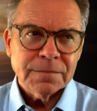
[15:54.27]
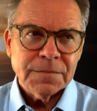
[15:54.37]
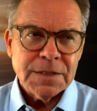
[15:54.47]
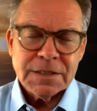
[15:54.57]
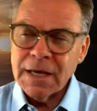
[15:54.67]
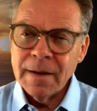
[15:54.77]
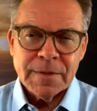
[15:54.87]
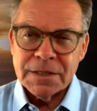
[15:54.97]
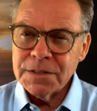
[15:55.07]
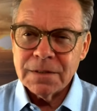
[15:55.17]
He's
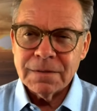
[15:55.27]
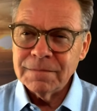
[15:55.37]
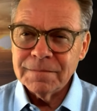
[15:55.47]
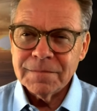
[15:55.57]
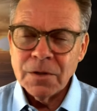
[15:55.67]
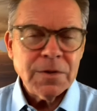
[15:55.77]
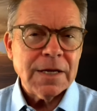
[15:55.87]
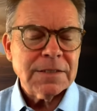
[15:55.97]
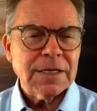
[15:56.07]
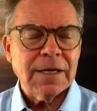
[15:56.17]
coming soon. Oh,
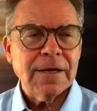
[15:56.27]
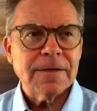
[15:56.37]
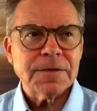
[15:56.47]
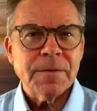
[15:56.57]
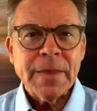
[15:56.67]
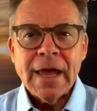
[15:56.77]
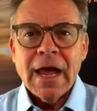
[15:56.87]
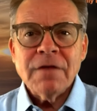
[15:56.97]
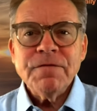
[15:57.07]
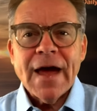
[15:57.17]
yes, he is.
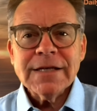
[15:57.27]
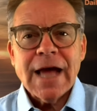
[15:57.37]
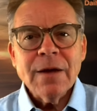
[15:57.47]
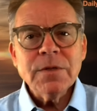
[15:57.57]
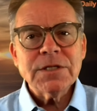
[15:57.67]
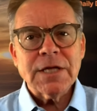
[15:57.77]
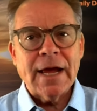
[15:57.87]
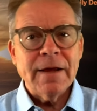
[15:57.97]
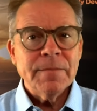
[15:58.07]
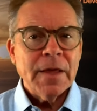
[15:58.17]
In fact, I would
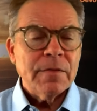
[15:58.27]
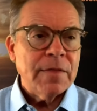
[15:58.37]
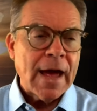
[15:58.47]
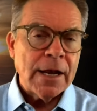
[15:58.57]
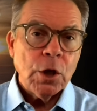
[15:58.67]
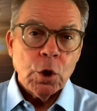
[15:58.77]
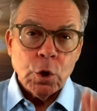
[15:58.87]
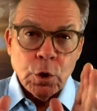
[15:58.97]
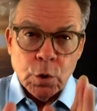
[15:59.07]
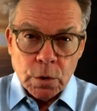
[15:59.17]
say that
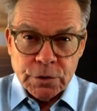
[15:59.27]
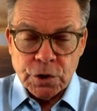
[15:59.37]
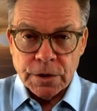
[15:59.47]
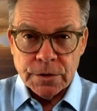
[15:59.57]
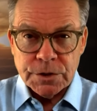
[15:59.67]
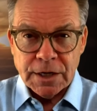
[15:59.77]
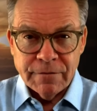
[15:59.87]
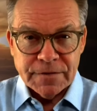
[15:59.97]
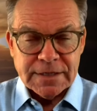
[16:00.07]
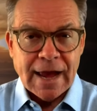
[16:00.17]
your church,
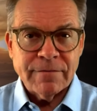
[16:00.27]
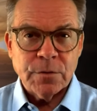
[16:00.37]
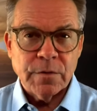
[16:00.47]
if it's having